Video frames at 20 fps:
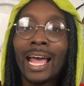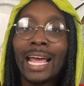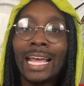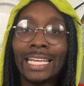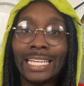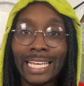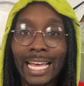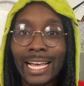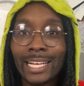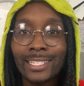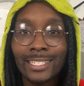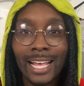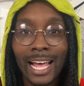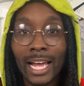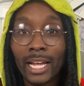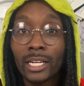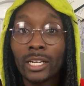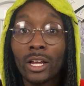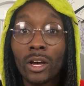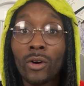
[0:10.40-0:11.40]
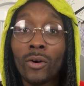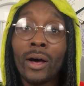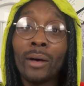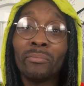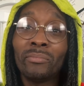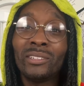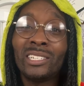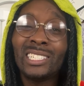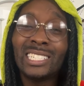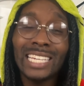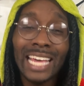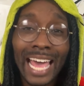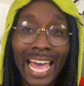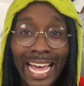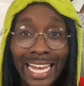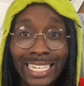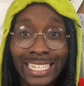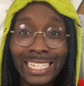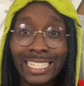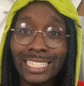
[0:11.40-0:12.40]
Yes, I know I'm
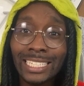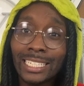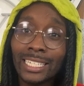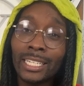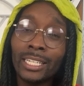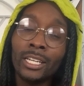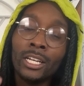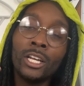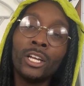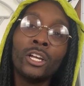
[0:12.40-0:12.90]
technically